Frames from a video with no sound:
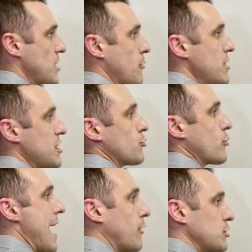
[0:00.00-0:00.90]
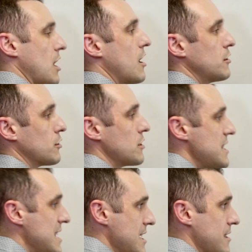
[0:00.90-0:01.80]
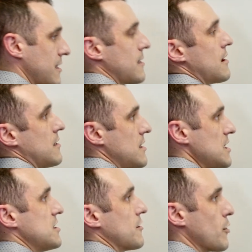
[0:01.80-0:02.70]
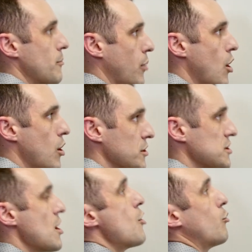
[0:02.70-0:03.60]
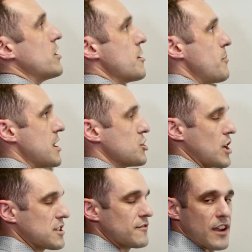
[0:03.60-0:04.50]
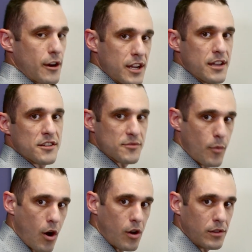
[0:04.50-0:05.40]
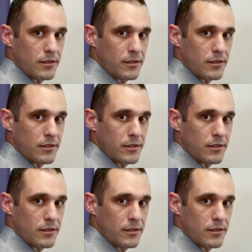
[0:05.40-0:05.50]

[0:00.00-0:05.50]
that we can route underneath these different balls when the pitch gets very small.